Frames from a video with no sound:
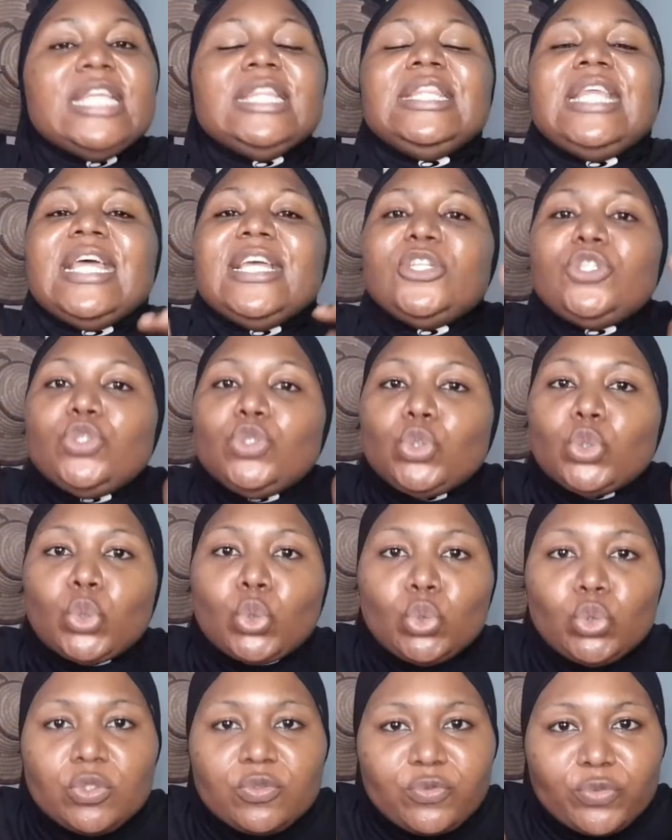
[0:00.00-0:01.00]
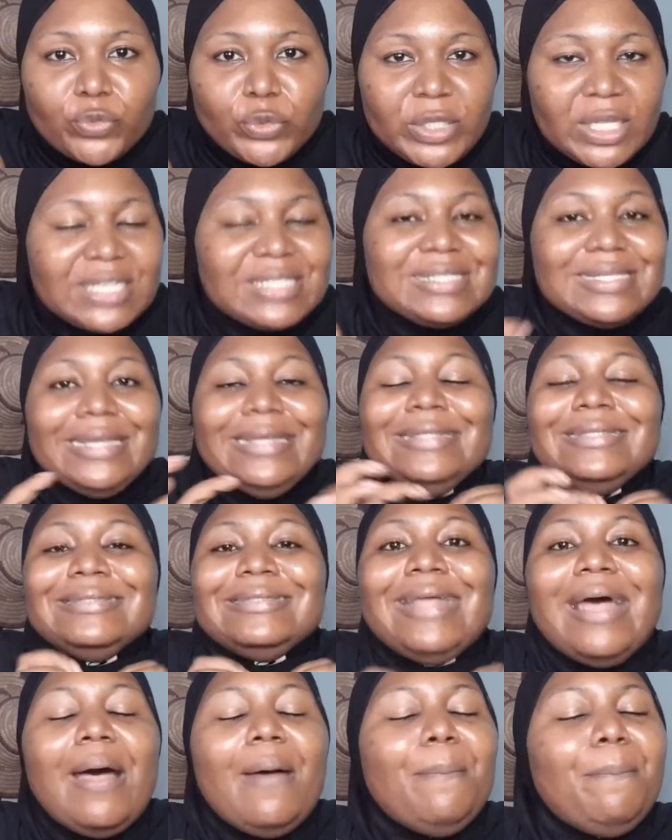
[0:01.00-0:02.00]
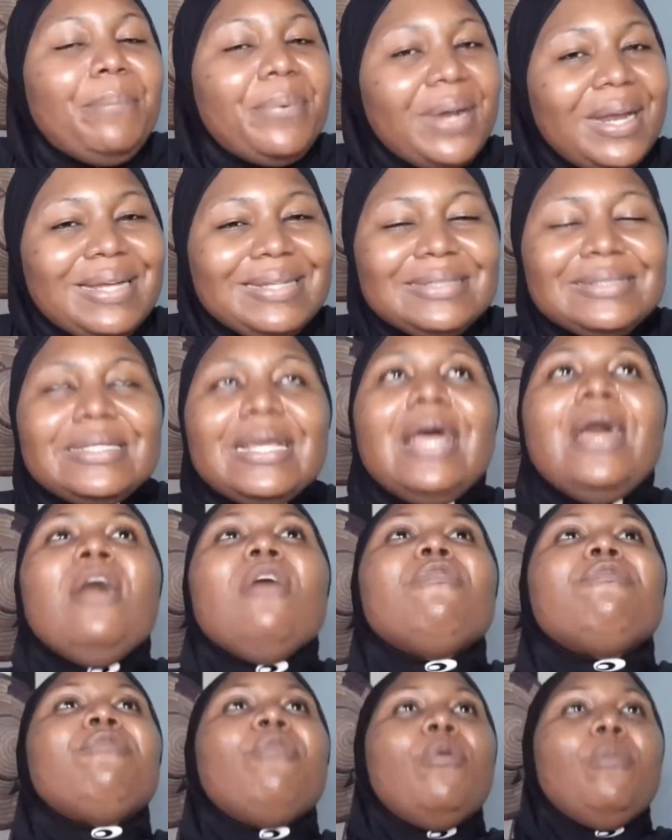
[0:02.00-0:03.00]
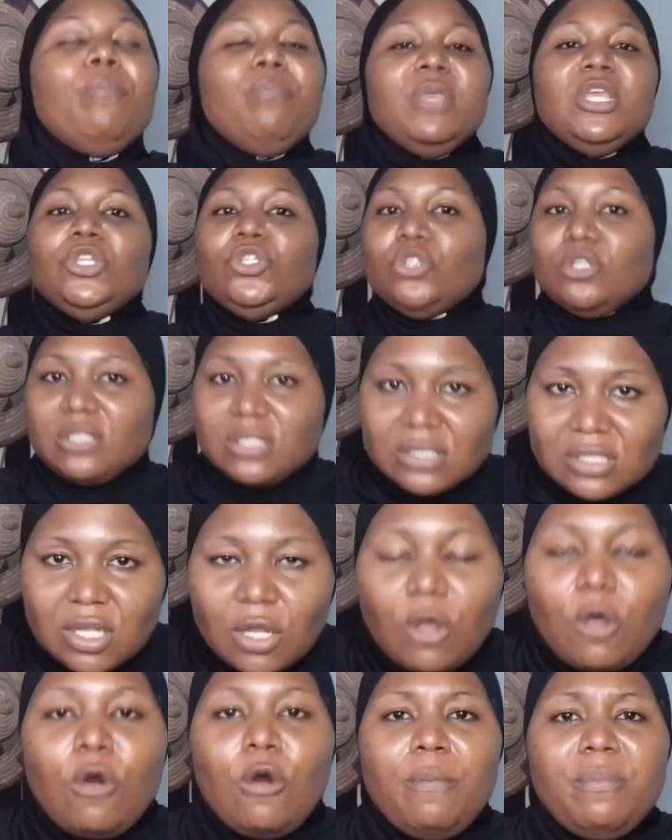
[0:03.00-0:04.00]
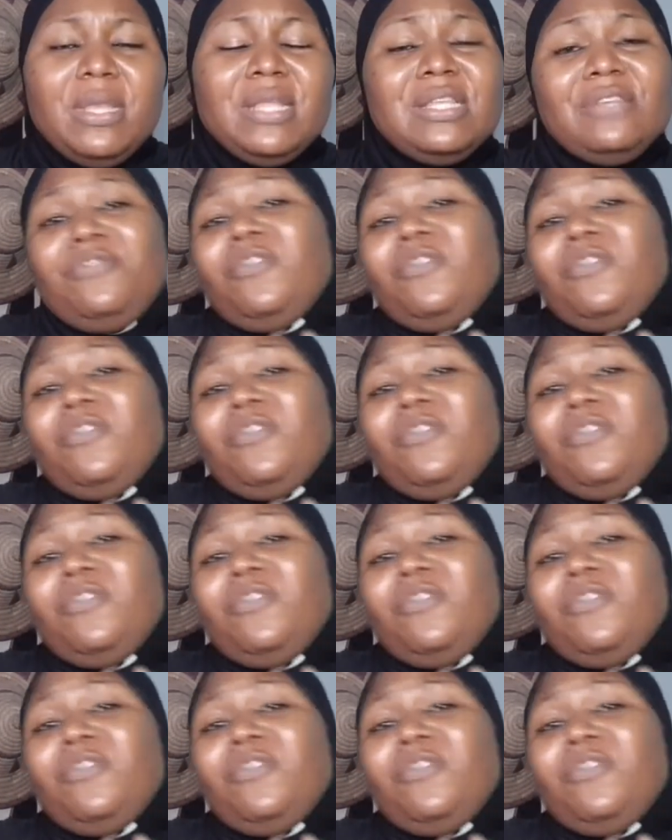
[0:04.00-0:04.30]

there is truthfulness in that brand, for me, just come in.